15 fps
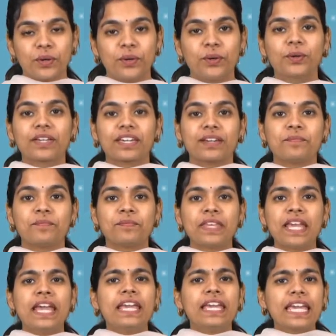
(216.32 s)
Okay,
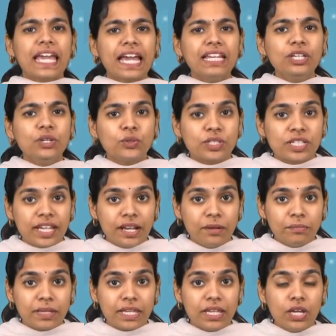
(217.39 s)
can you tell
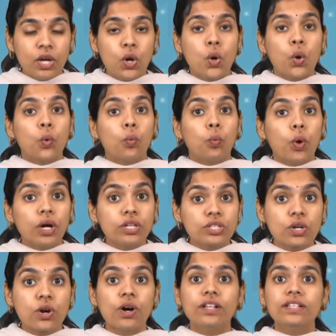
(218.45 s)
me
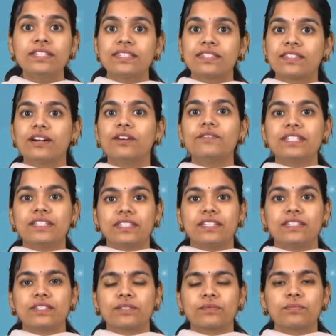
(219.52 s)
what all
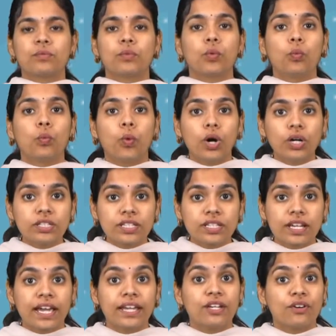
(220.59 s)
services, what
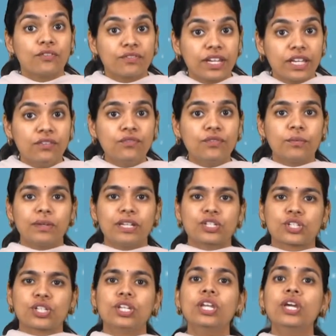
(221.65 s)
kind of
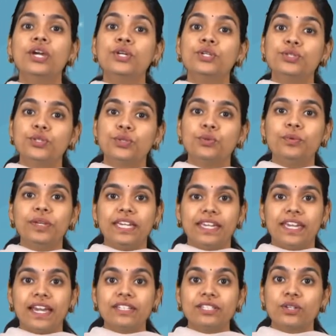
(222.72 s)
information do we
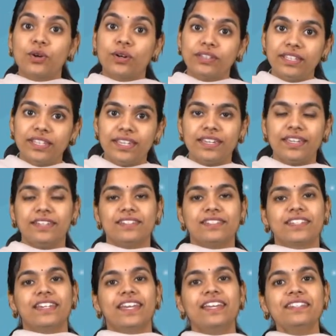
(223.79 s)
get on the
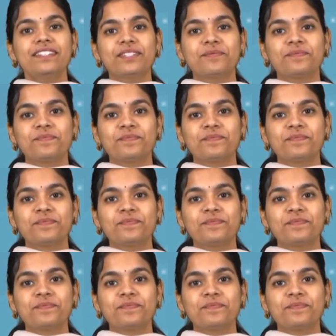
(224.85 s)
internet?